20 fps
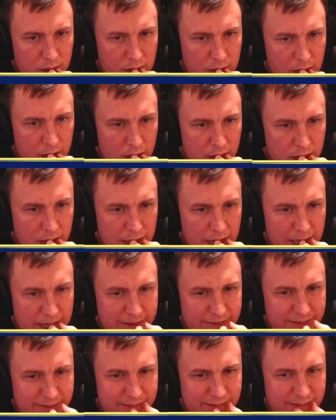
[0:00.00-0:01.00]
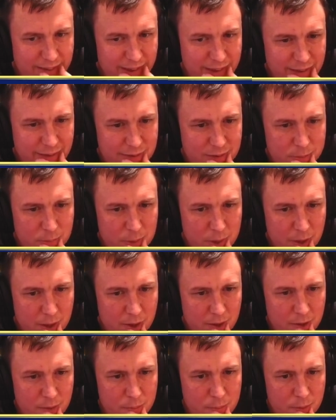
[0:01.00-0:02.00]
could gain 6 back
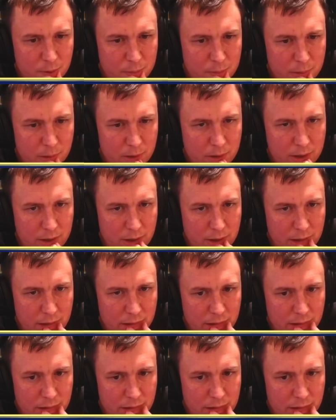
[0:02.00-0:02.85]
by blocking.